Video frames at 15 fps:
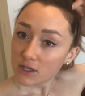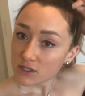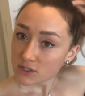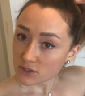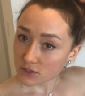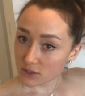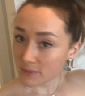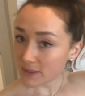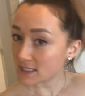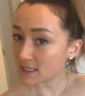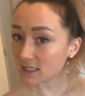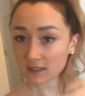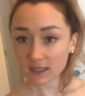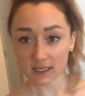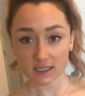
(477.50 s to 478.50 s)
she
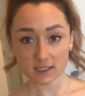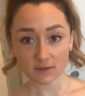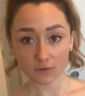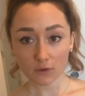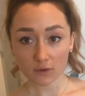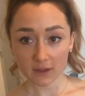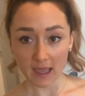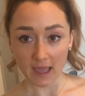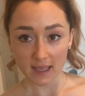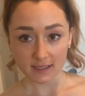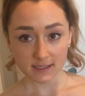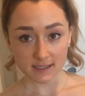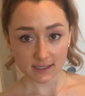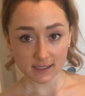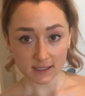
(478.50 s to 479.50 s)
basically
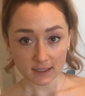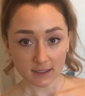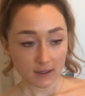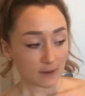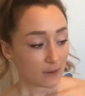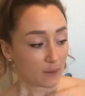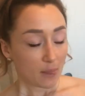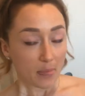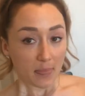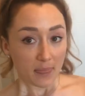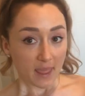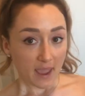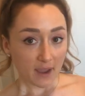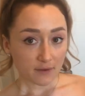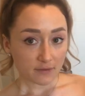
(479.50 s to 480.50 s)
exfoliates
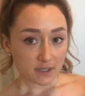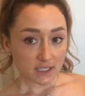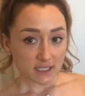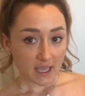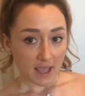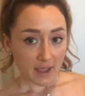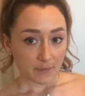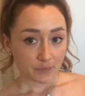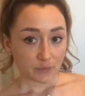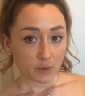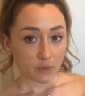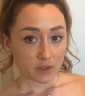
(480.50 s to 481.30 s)
every day with a